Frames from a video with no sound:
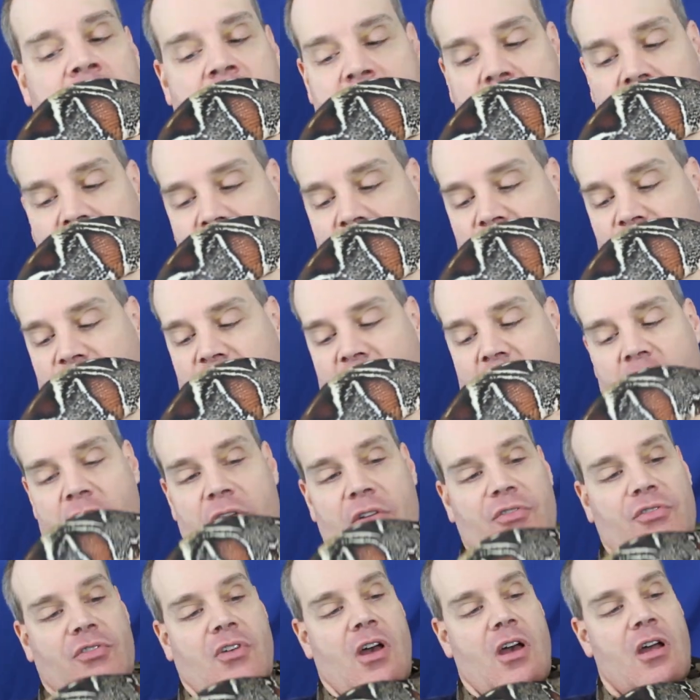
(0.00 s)
So his tail
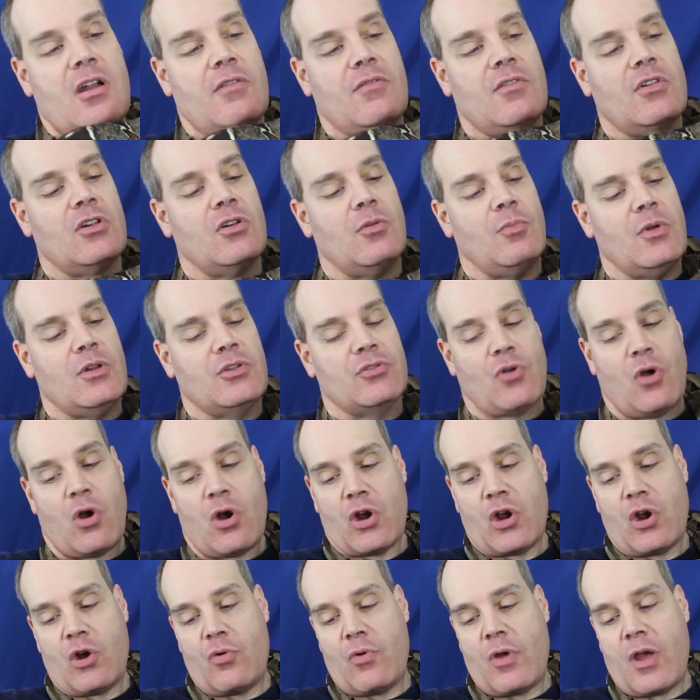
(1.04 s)
is kind of a little bit
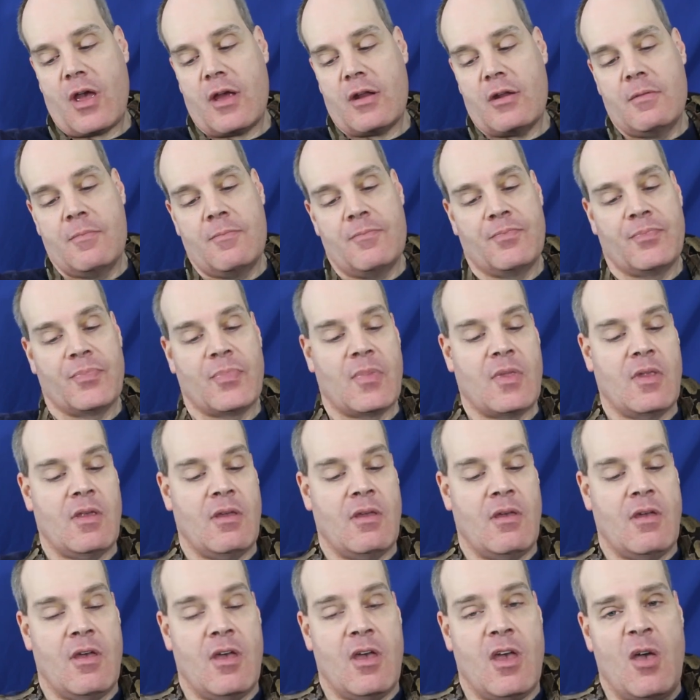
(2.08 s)
darker red.
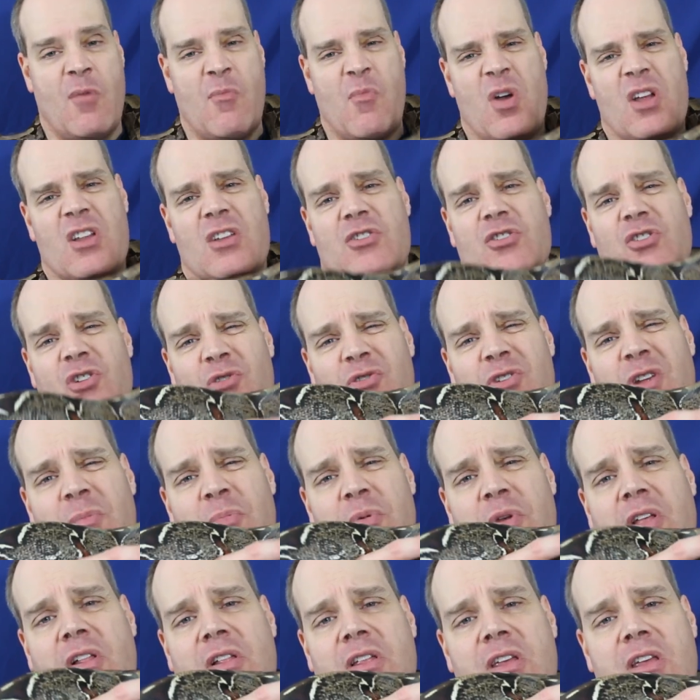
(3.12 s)
But you know,
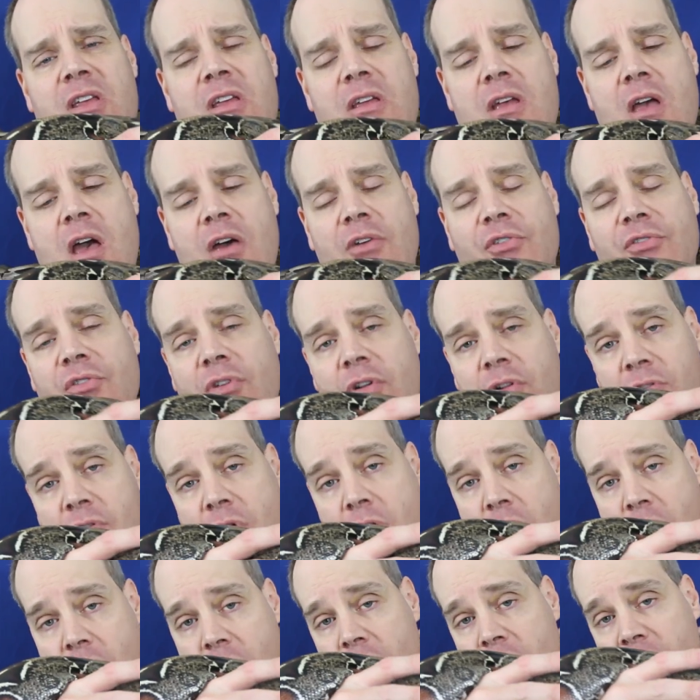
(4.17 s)
typically he has a
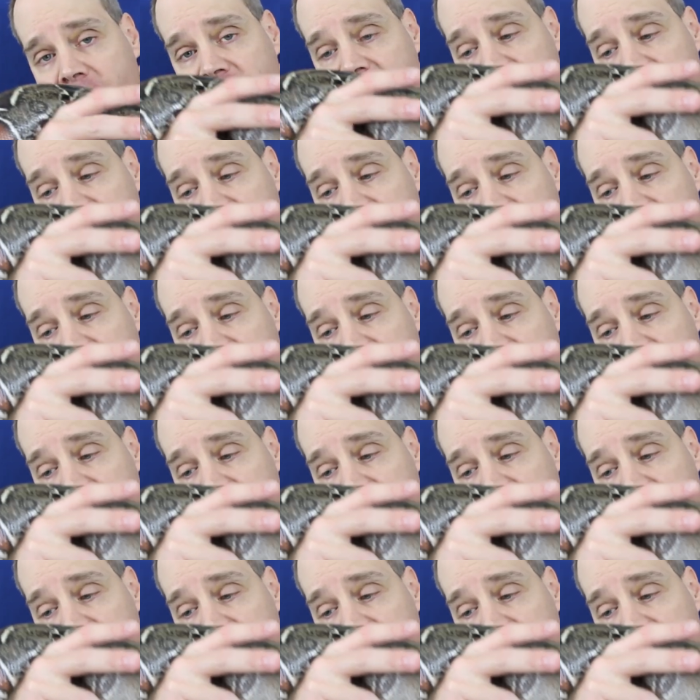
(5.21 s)
long,